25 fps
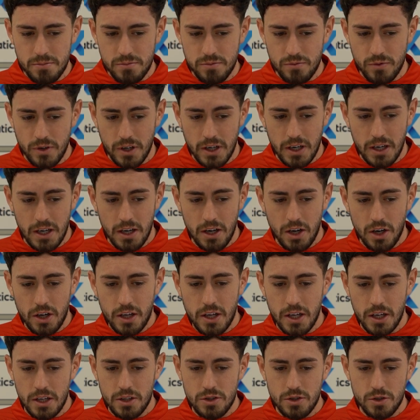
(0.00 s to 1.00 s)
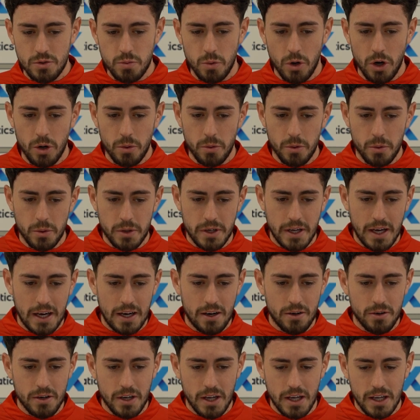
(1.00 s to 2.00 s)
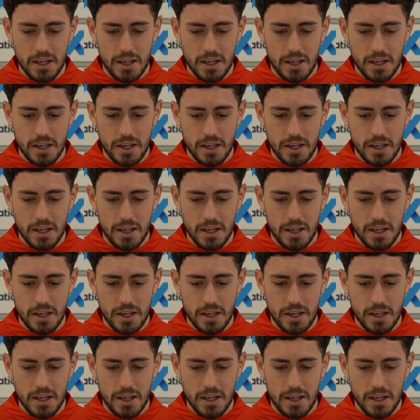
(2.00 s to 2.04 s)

really kicked us while we were down,